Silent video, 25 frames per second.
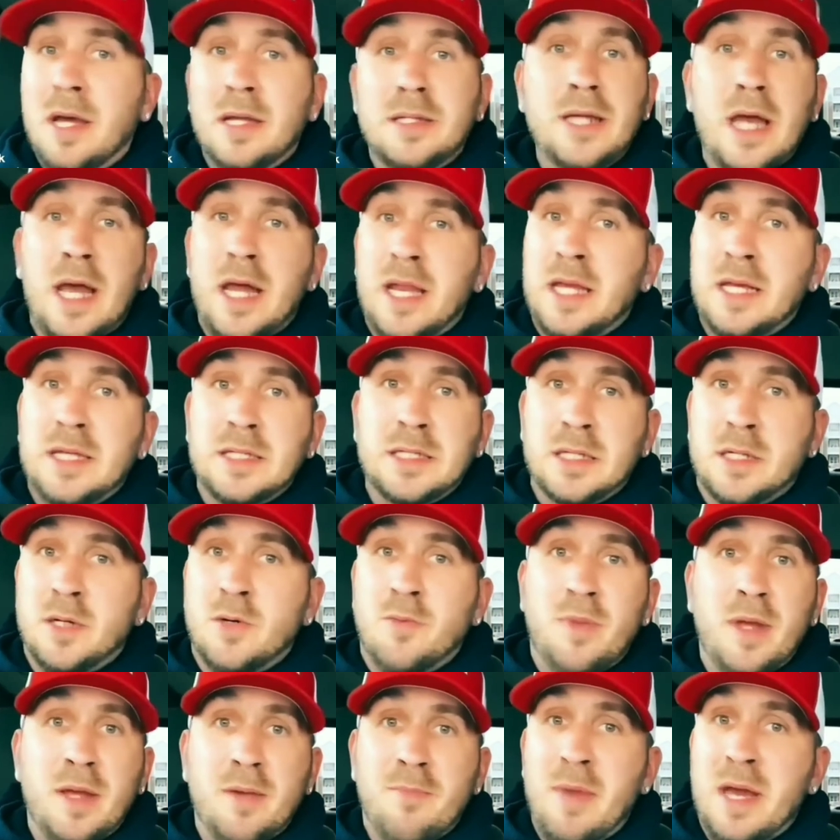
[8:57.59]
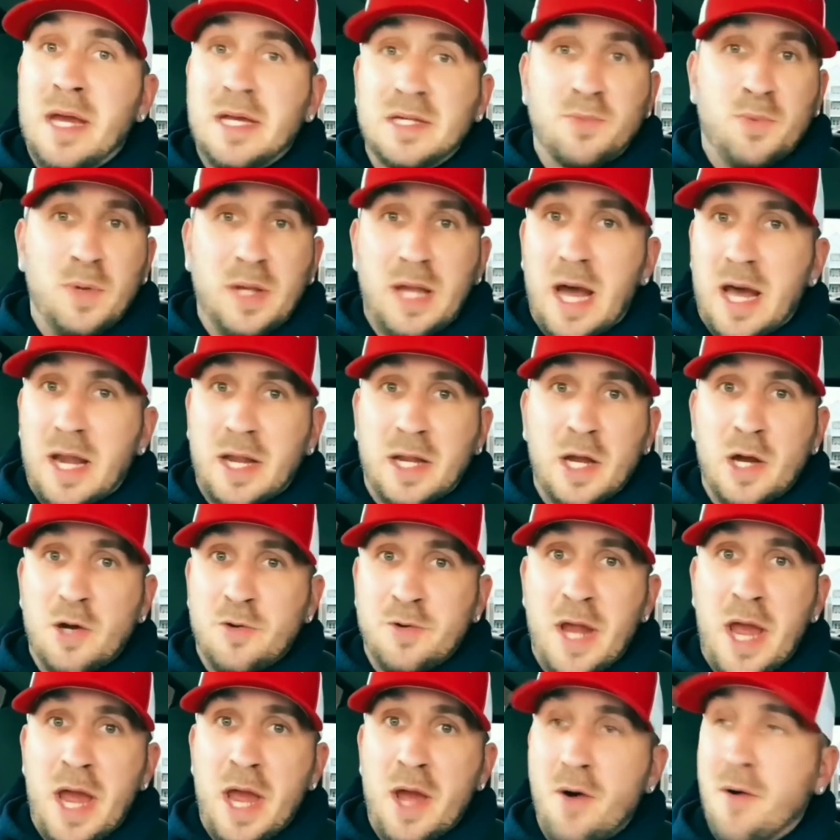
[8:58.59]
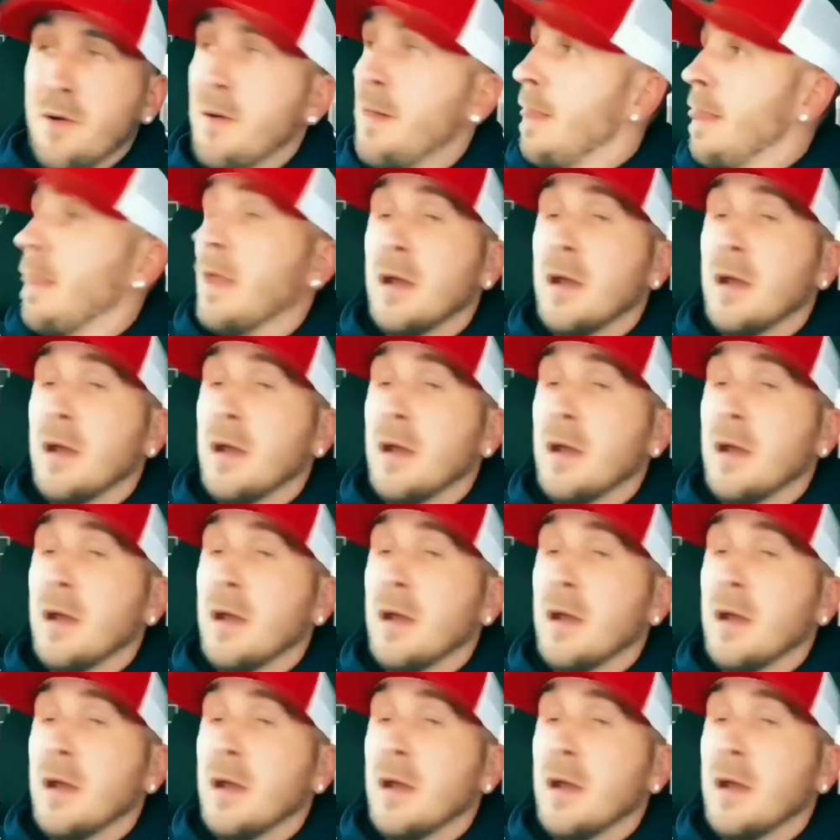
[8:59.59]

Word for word: Daddy, it's gonna be a mess. We gotta go now.